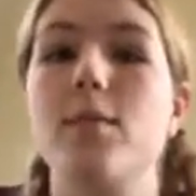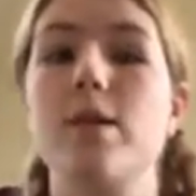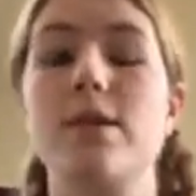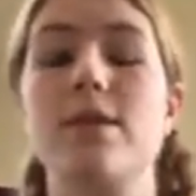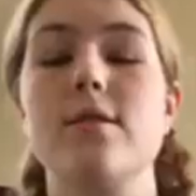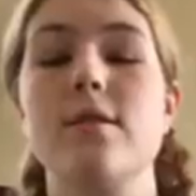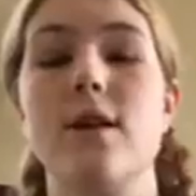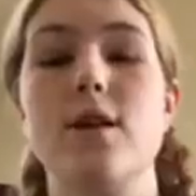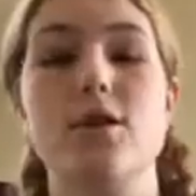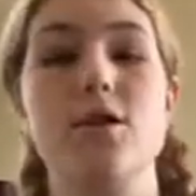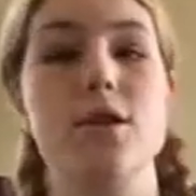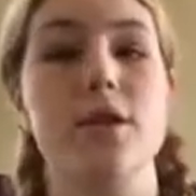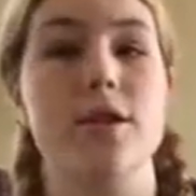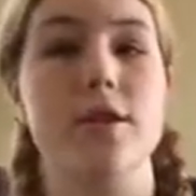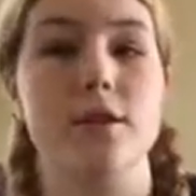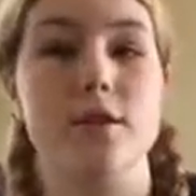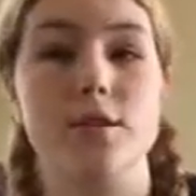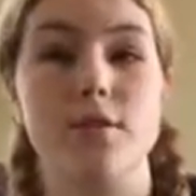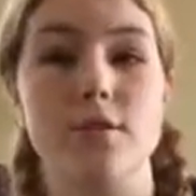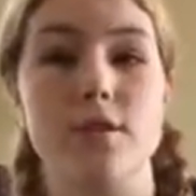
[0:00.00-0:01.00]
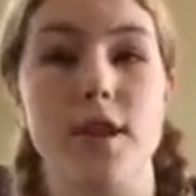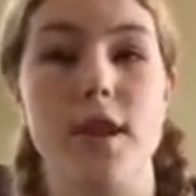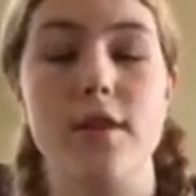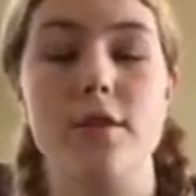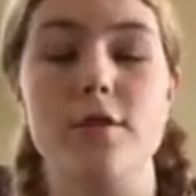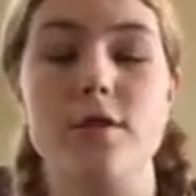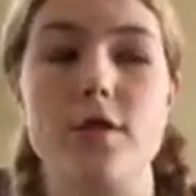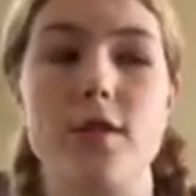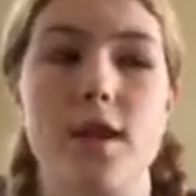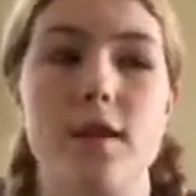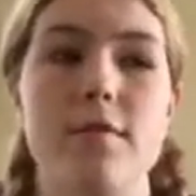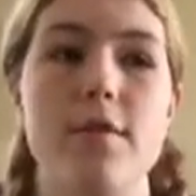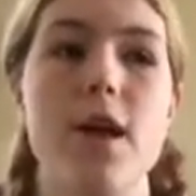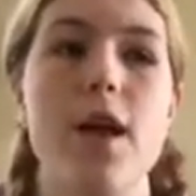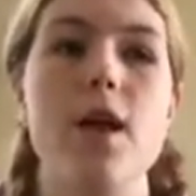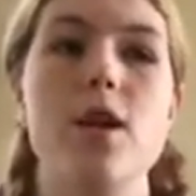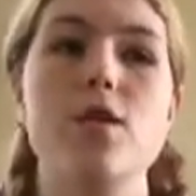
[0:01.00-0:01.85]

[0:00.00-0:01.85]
It's not trained to do the other stuff,